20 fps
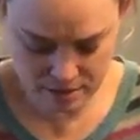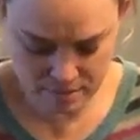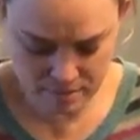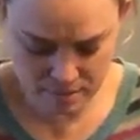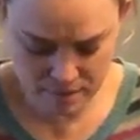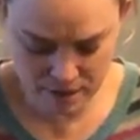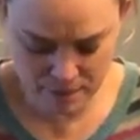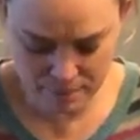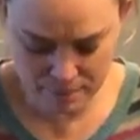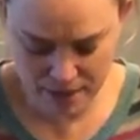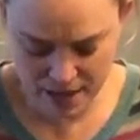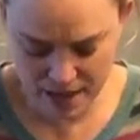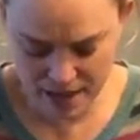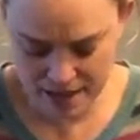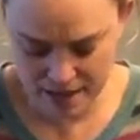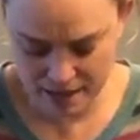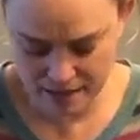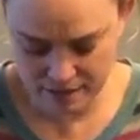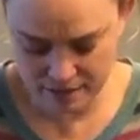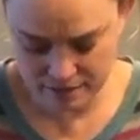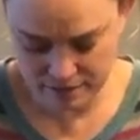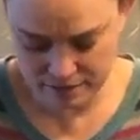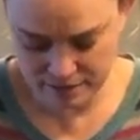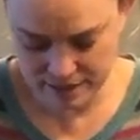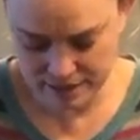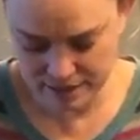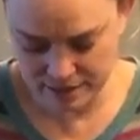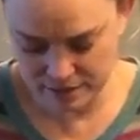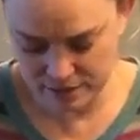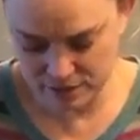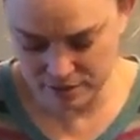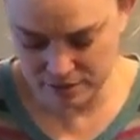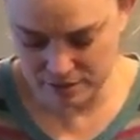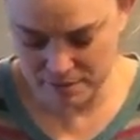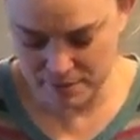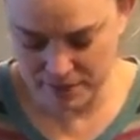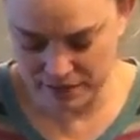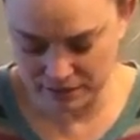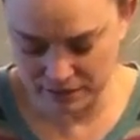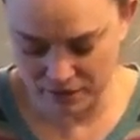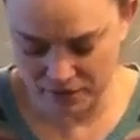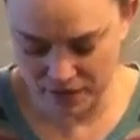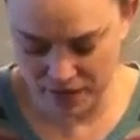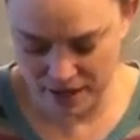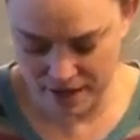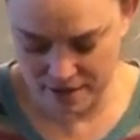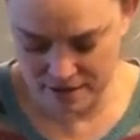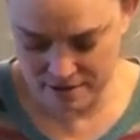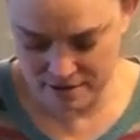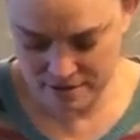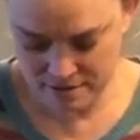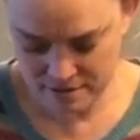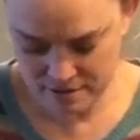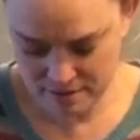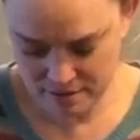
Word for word: my pear into the middle there.